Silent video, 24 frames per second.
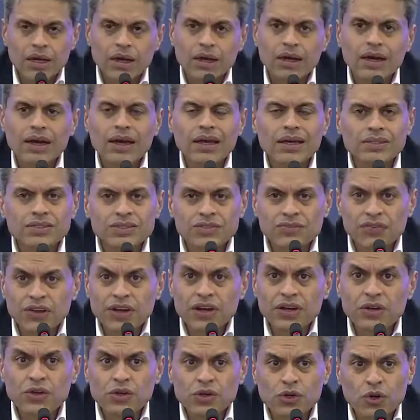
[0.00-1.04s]
It's a
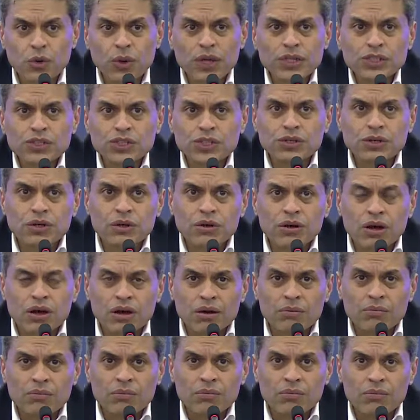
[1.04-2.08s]
very good question
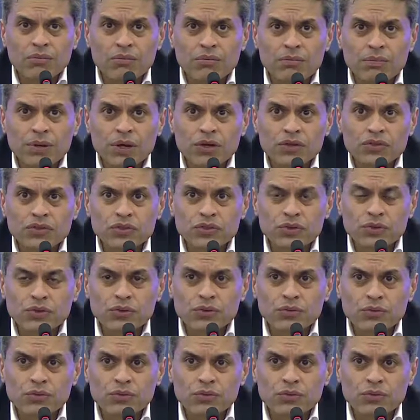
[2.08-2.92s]
um, because